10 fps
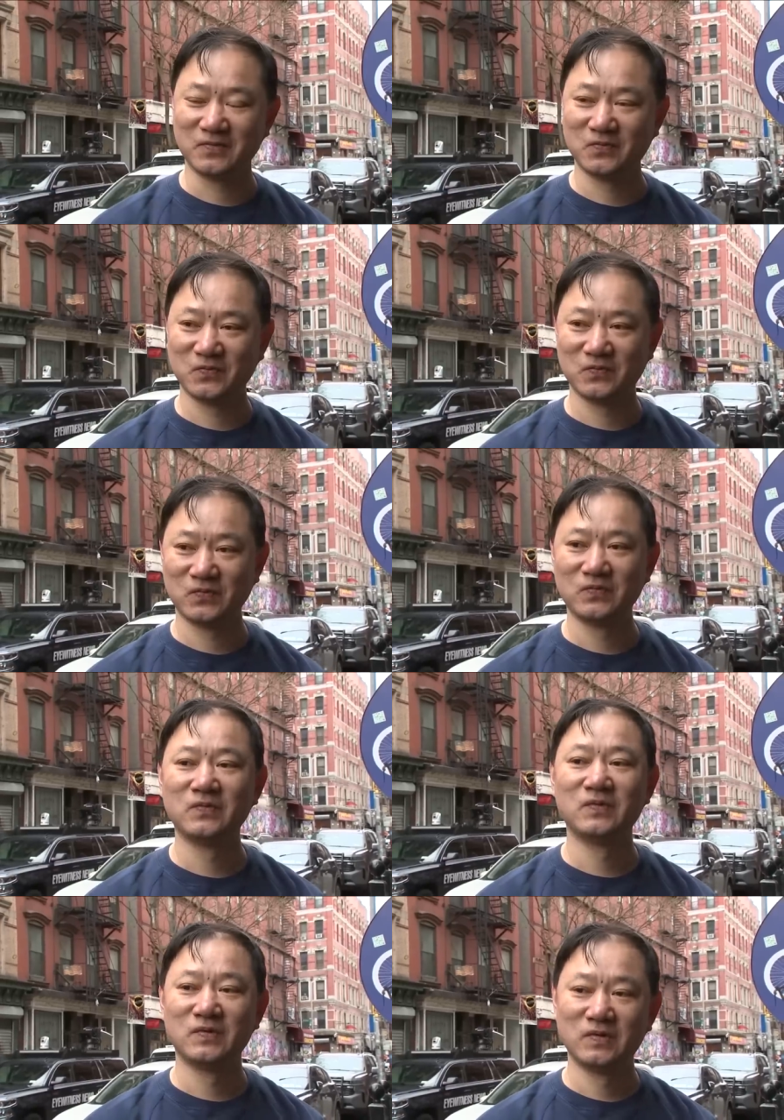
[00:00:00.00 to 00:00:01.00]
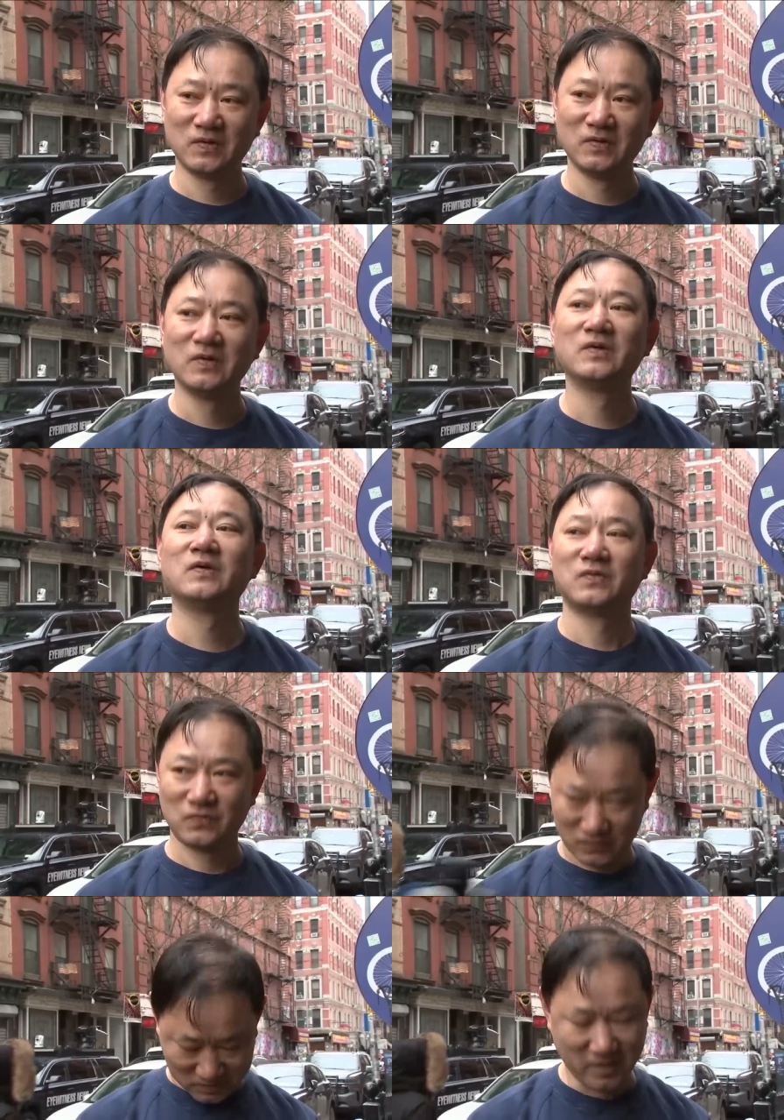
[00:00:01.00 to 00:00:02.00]
Every day she would come by and say
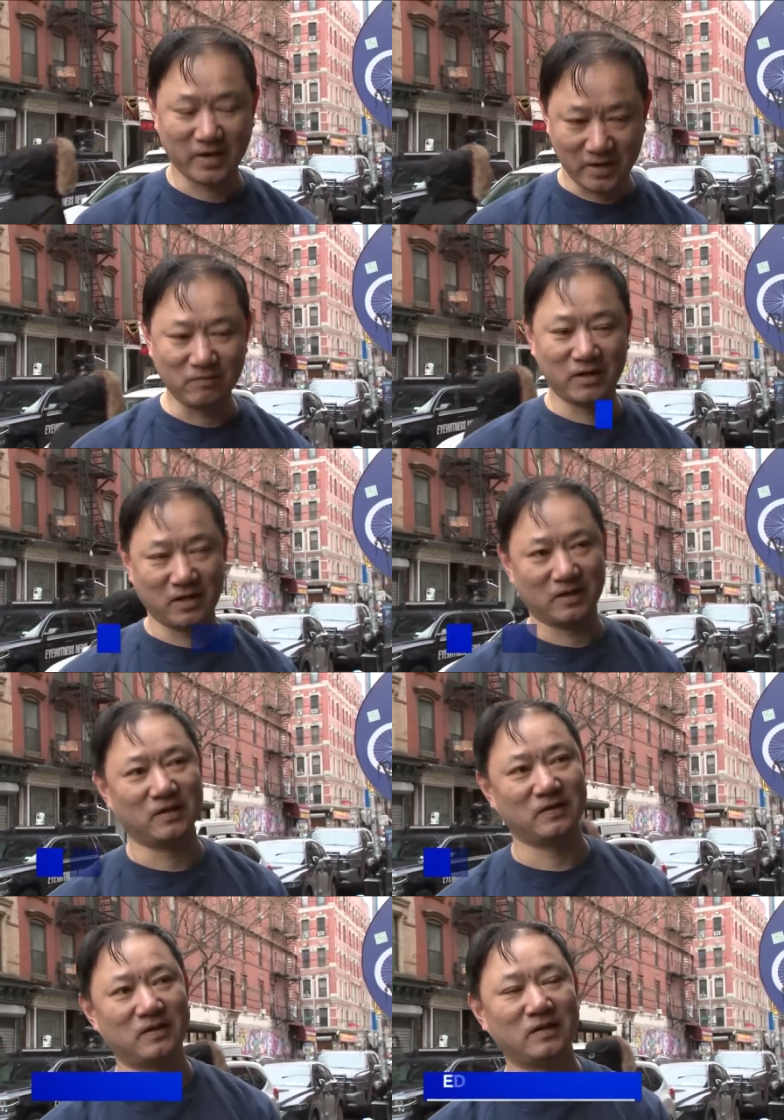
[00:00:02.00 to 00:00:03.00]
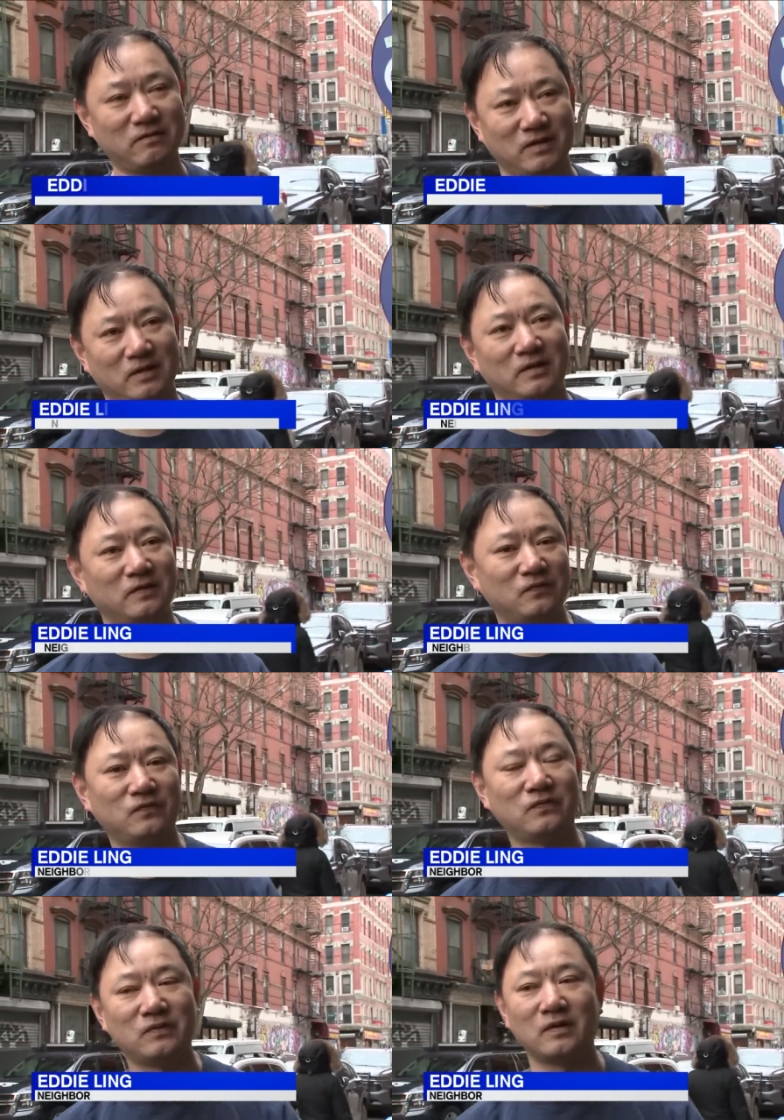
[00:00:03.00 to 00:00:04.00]
hi? Yeah, every day. Every day.
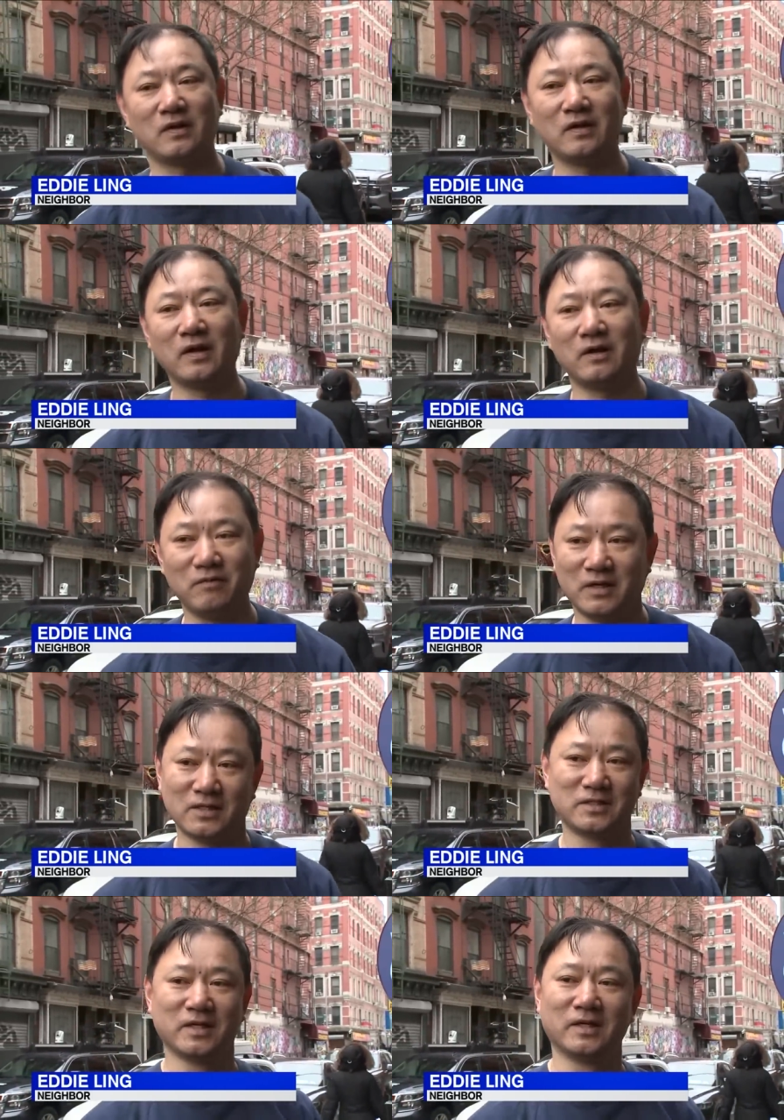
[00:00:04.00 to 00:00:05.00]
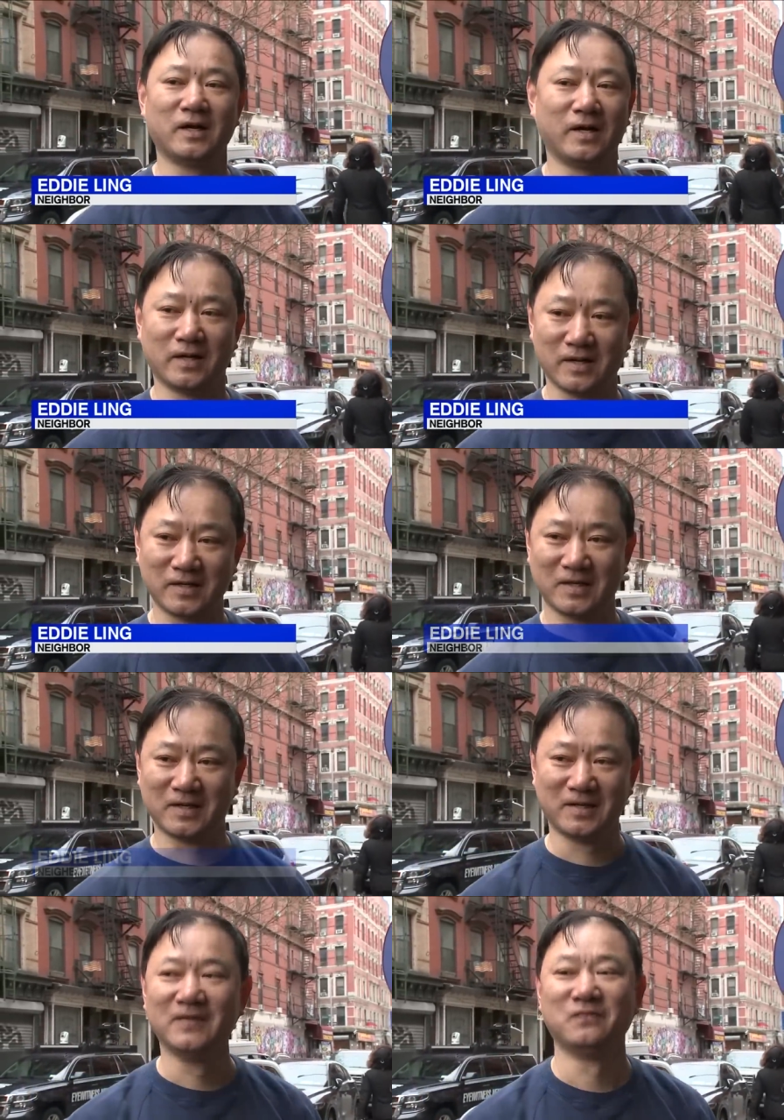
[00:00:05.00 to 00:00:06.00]
Every day saying hi like that.